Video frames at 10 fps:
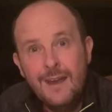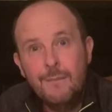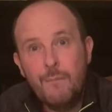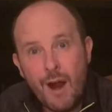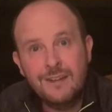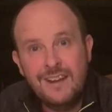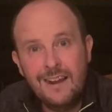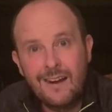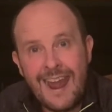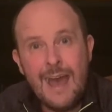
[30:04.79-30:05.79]
Mark
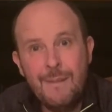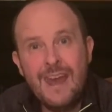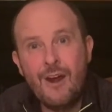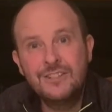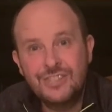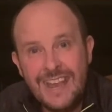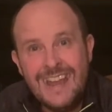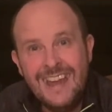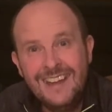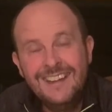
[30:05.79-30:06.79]
Taylor, M A R
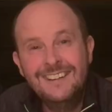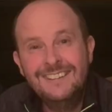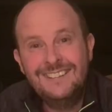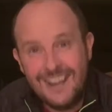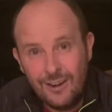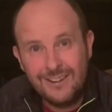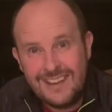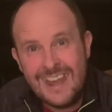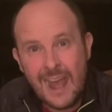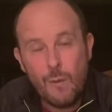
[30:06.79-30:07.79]
C, Taylor,
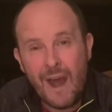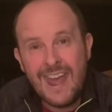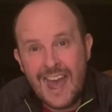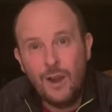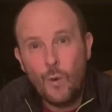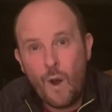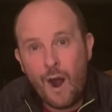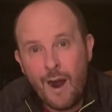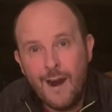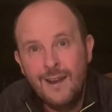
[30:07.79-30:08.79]
T A Y L O
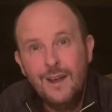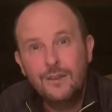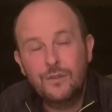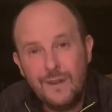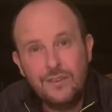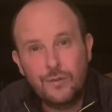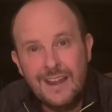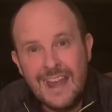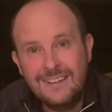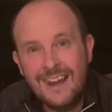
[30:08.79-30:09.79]
R,
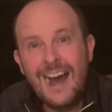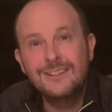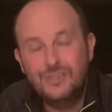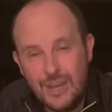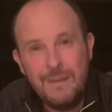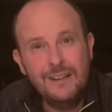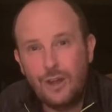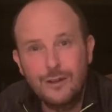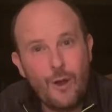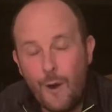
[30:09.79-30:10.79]
338 at
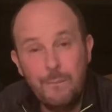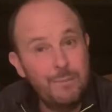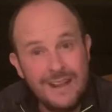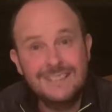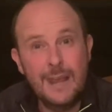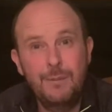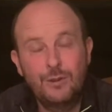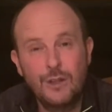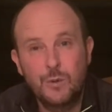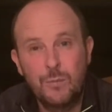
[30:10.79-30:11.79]
gmail.com. Please keep in
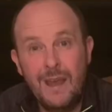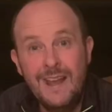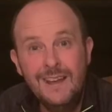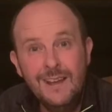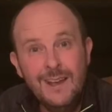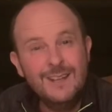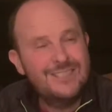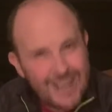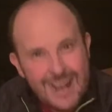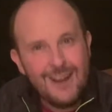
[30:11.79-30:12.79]
touch with me.
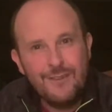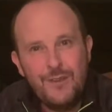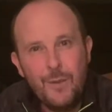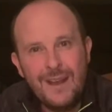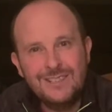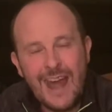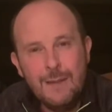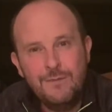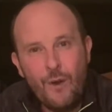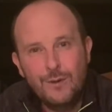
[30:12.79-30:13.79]
See you in a few weeks' time,
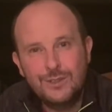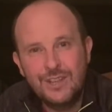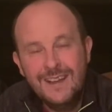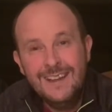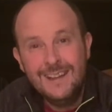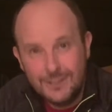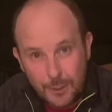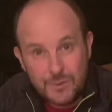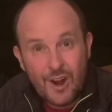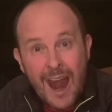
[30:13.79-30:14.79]
folks.
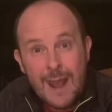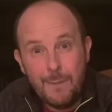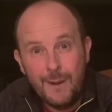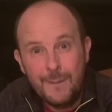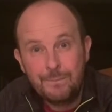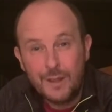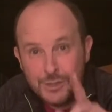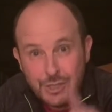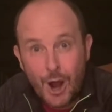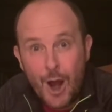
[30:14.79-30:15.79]
Subscribe.
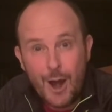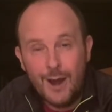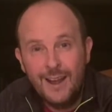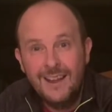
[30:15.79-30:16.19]
Sure.